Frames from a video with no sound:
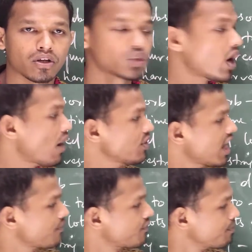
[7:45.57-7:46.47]
So how they
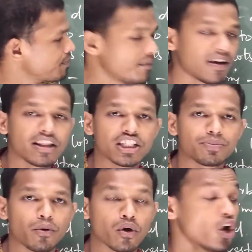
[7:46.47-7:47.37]
are preparing
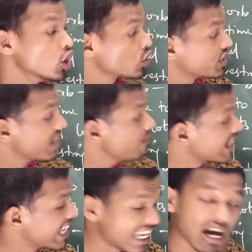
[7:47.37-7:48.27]
this food? So they
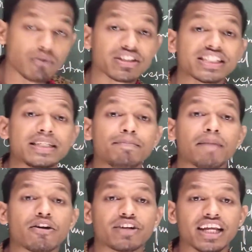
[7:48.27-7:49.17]
will carry out
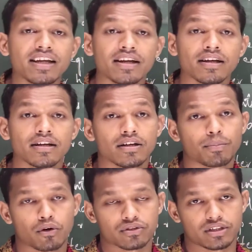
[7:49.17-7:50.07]
symbiotic
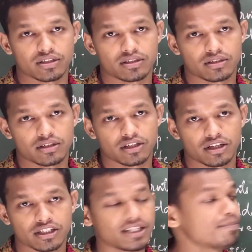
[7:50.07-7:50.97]
process,
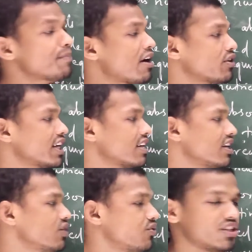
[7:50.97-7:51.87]

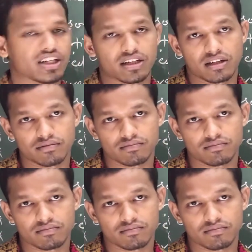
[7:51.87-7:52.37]
symbiotic nutrition.